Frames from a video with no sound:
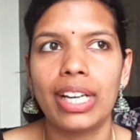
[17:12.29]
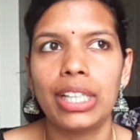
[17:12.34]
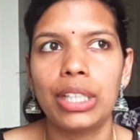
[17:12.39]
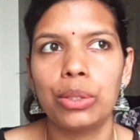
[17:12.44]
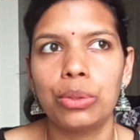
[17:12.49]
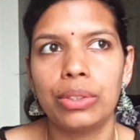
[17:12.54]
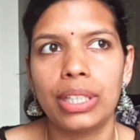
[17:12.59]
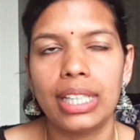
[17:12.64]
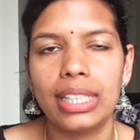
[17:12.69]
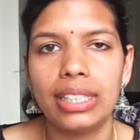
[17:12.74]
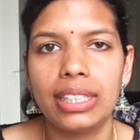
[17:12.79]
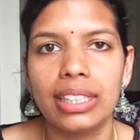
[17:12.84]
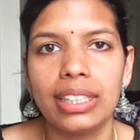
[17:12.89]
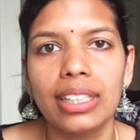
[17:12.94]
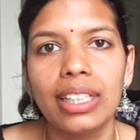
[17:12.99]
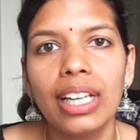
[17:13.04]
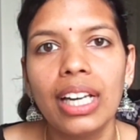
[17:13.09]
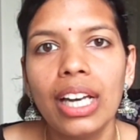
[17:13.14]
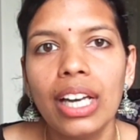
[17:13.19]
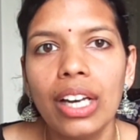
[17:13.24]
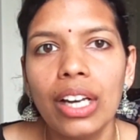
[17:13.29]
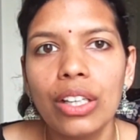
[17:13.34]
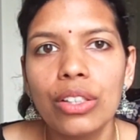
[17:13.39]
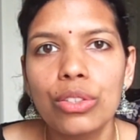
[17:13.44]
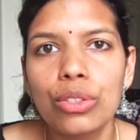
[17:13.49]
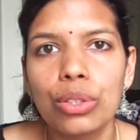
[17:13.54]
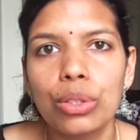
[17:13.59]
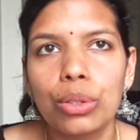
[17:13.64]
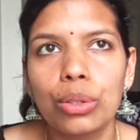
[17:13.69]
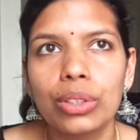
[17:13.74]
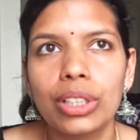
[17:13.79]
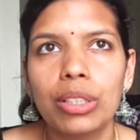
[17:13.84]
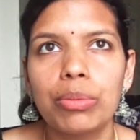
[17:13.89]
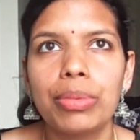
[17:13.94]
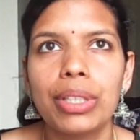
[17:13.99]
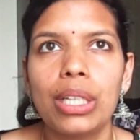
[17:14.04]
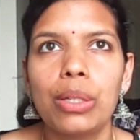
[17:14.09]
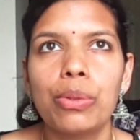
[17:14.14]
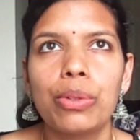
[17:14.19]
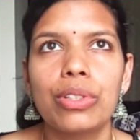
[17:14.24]
290. So the bill
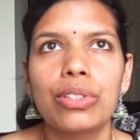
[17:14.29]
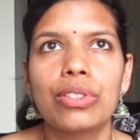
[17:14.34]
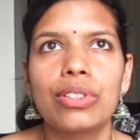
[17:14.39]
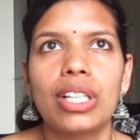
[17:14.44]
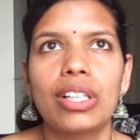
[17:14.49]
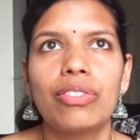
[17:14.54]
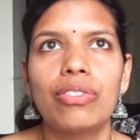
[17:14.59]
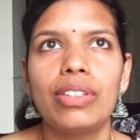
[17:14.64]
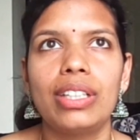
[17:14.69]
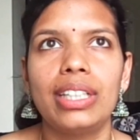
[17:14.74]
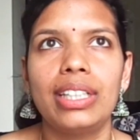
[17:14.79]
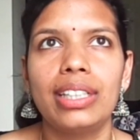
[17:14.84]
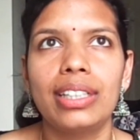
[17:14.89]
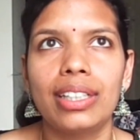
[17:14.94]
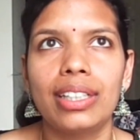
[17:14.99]
was roughly